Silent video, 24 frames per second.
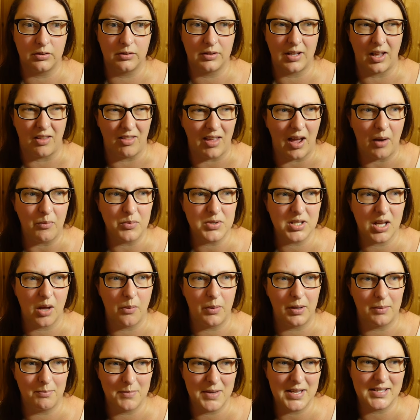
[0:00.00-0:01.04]
that that was
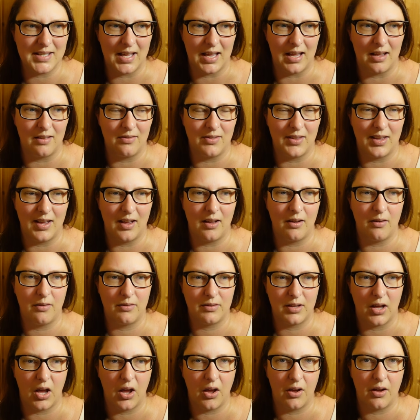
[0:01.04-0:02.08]
going missing, and that,
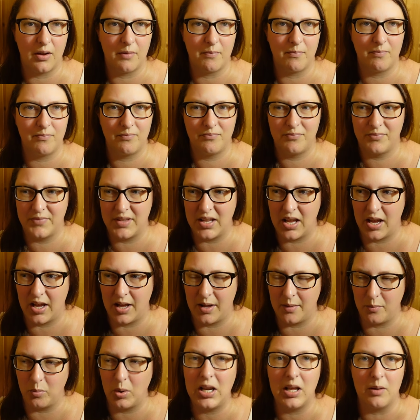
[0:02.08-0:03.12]
that her
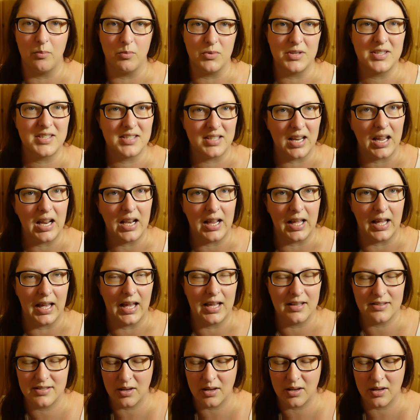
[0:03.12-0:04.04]
uh, William was stealing it.